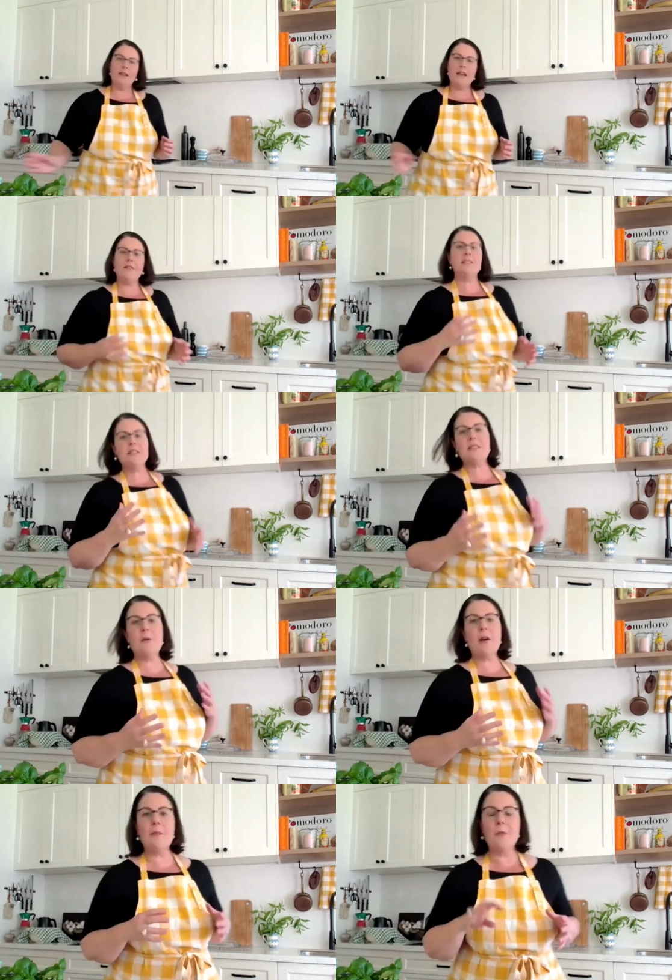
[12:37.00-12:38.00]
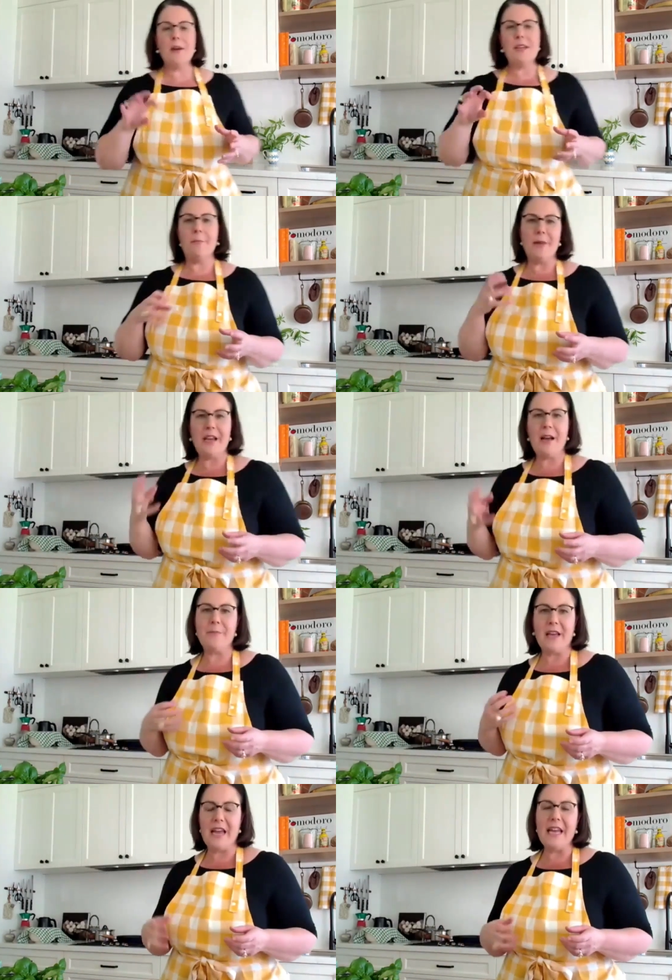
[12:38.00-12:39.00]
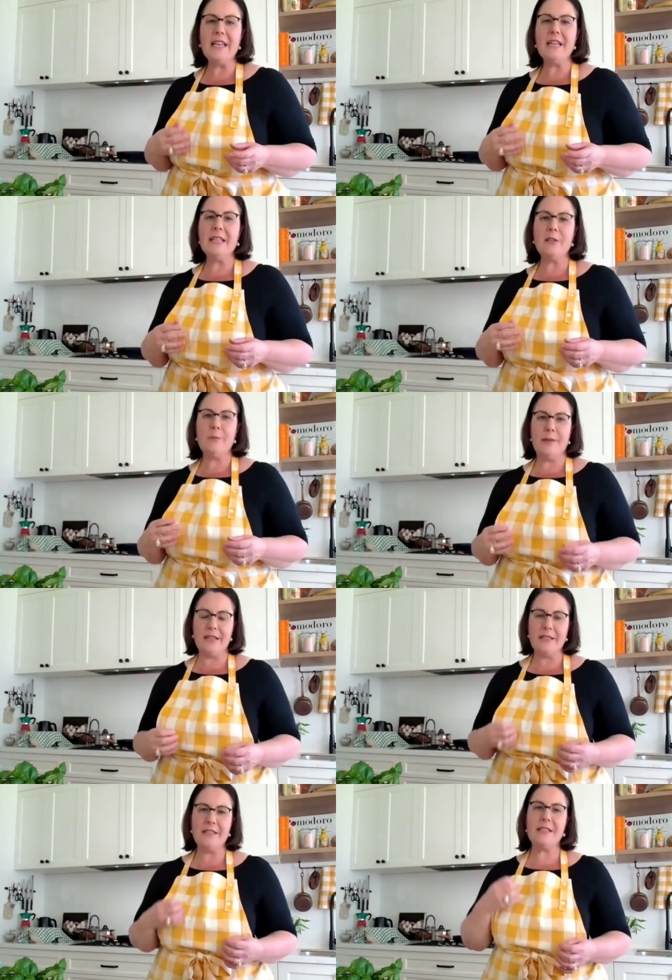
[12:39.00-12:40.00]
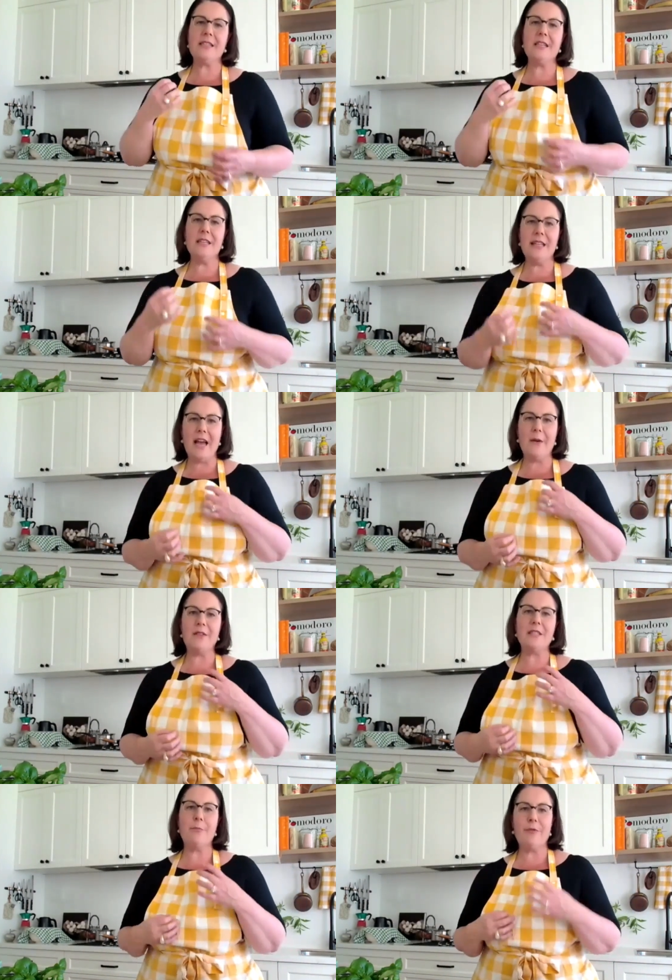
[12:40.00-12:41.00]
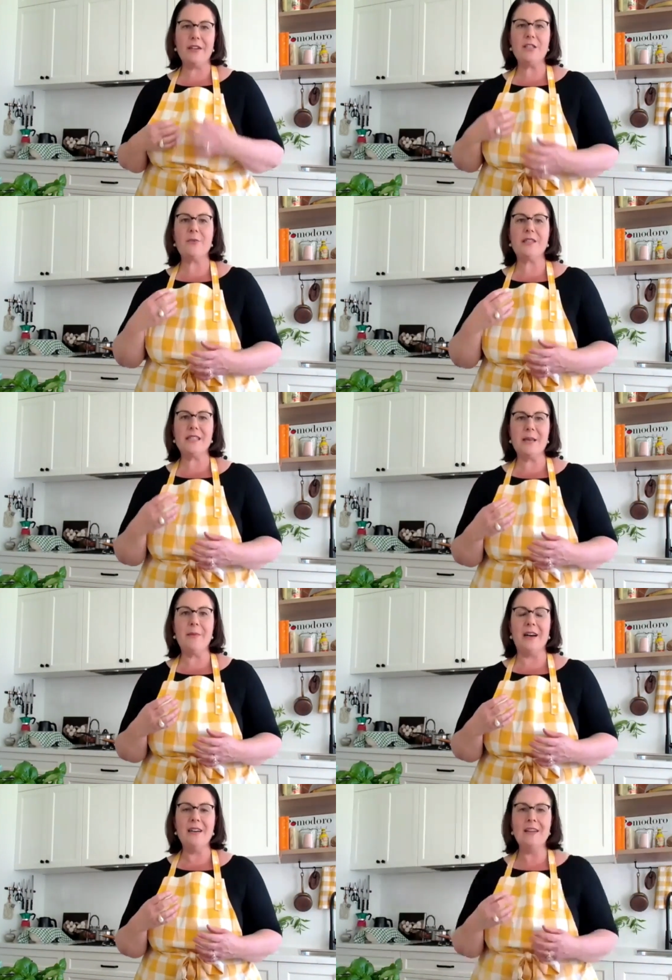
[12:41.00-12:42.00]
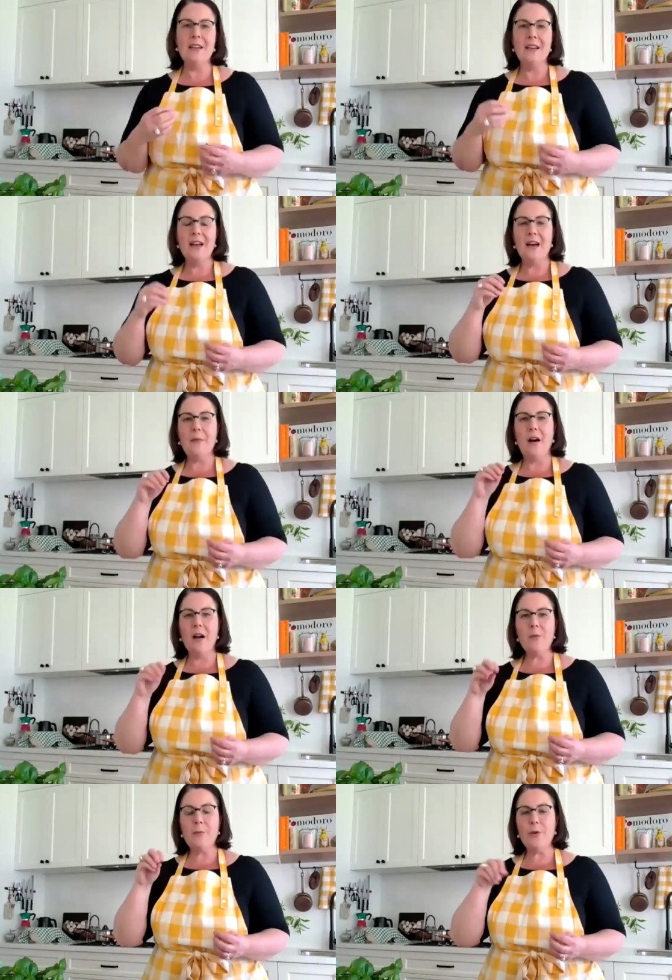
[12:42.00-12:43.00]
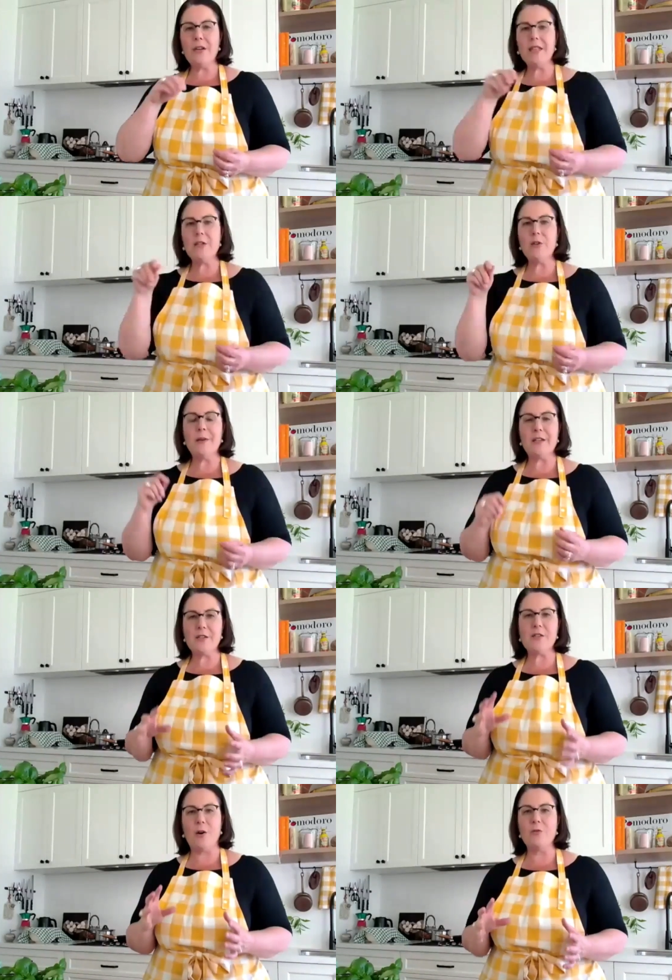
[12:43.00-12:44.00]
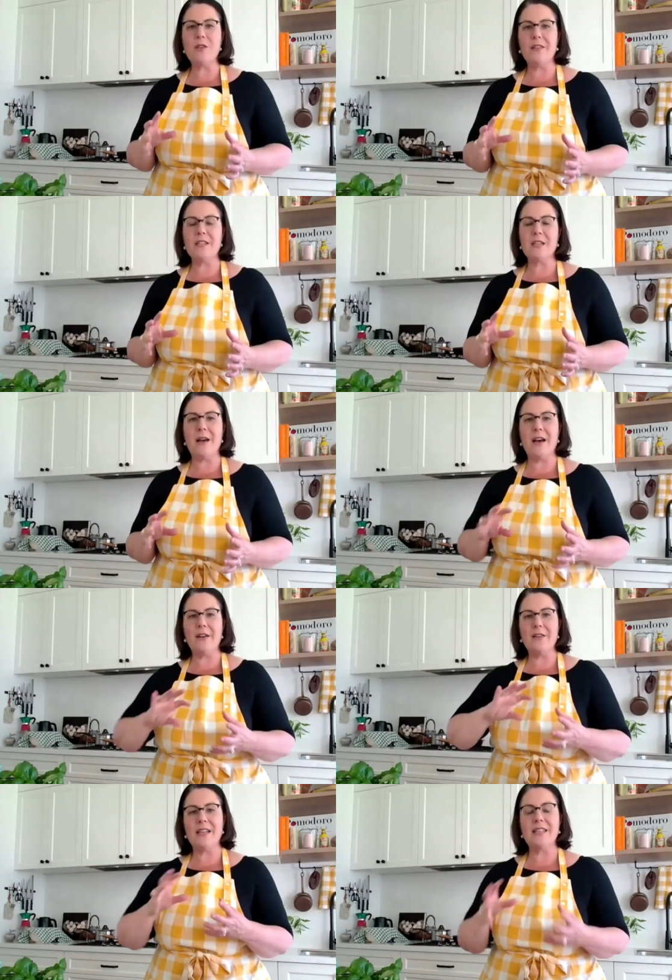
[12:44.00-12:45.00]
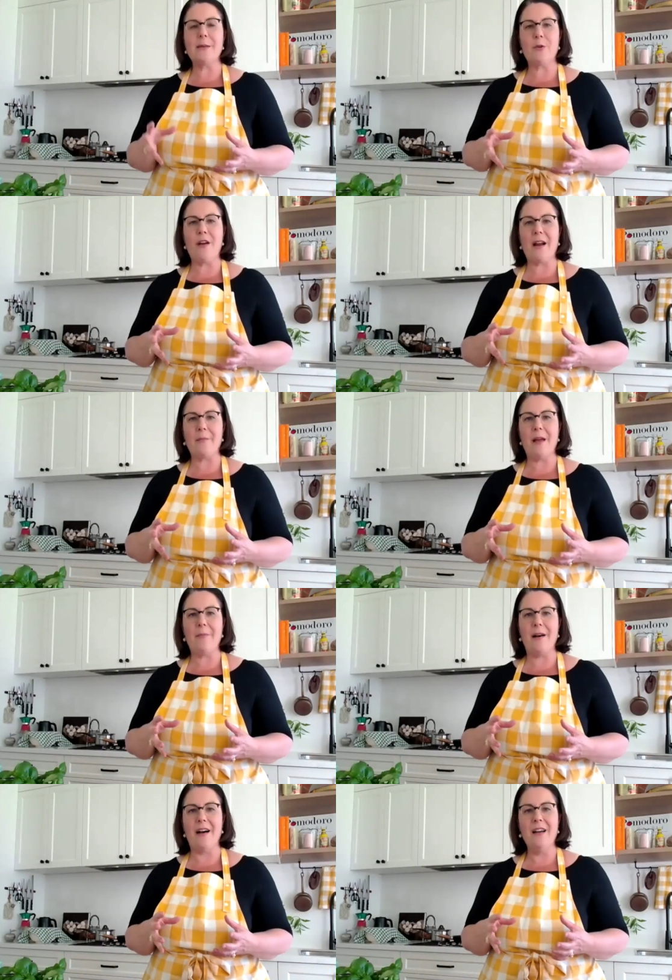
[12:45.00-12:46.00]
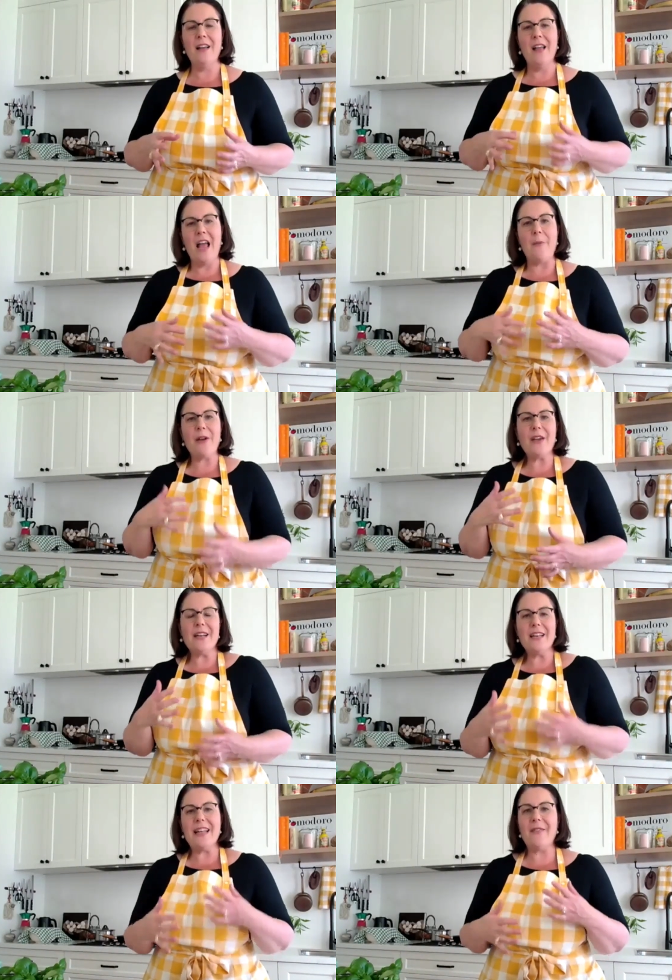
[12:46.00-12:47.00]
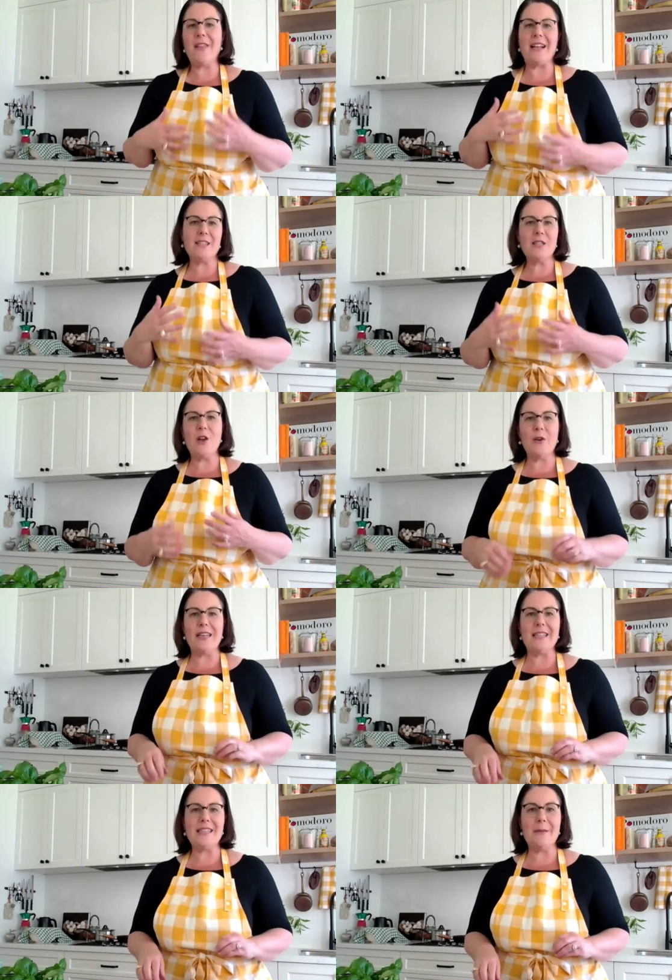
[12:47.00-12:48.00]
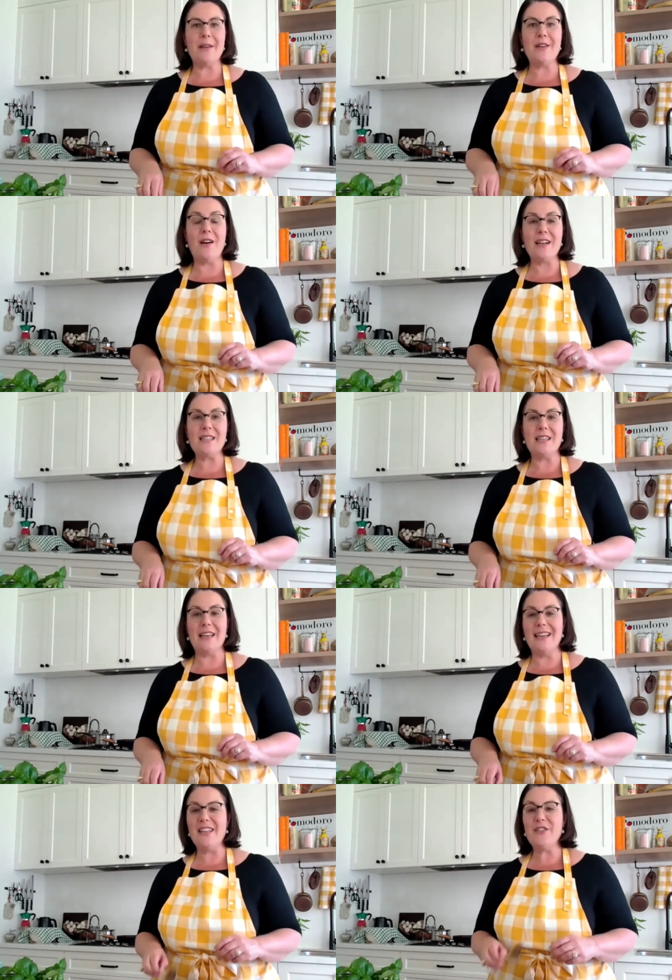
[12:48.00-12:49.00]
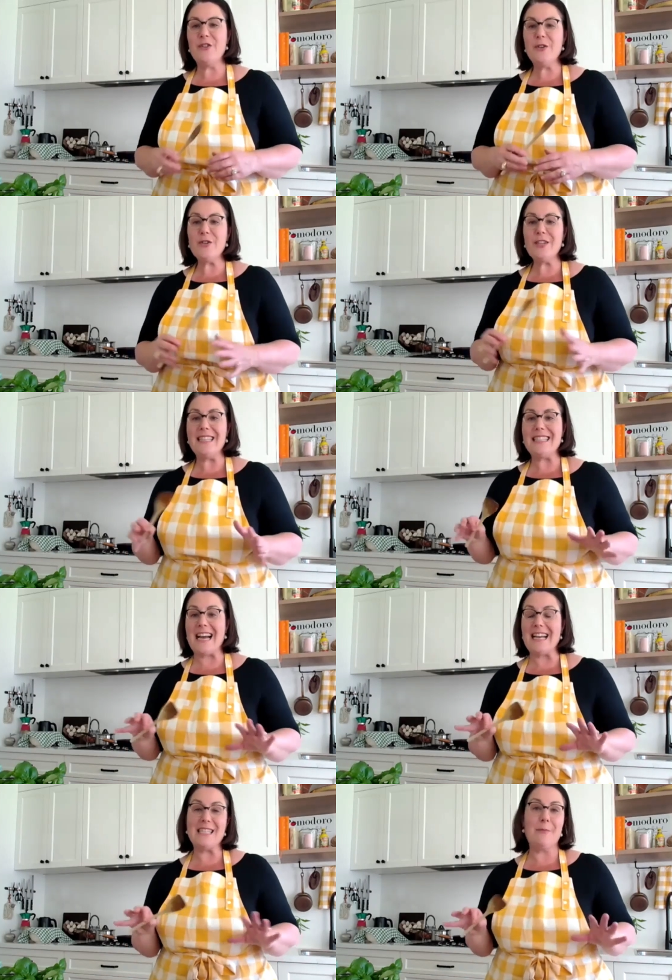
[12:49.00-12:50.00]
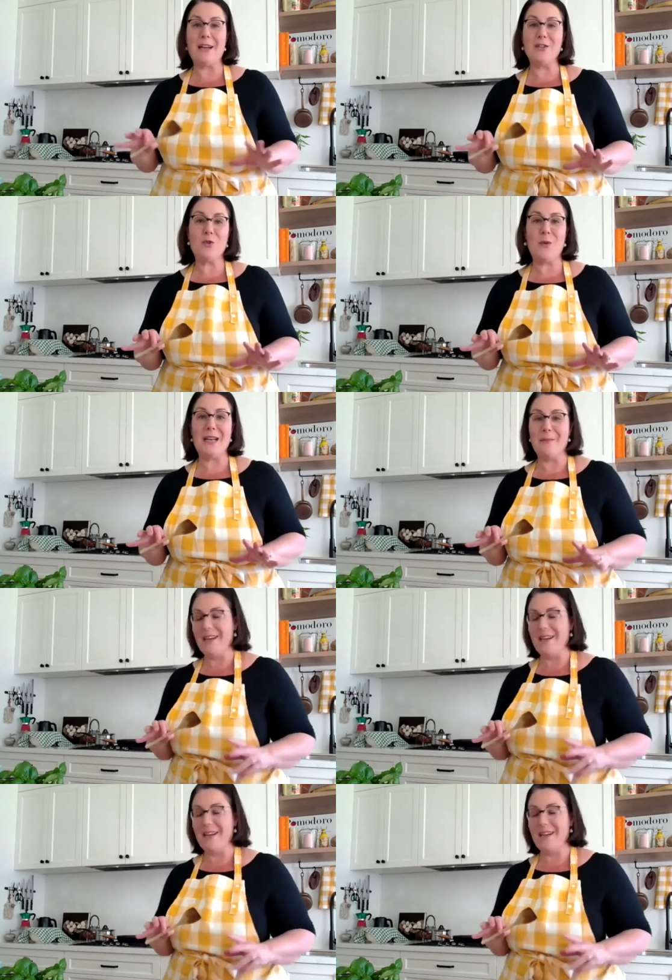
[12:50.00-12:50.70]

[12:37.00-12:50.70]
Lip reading: Now, this is the moment where you pick up the heat a little bit, just to allow it to bring to a simmer. I will put a little bit of salt on the tomatoes and some cracked pepper, and we're going to let that slowly simmer nicely. It usually takes about 20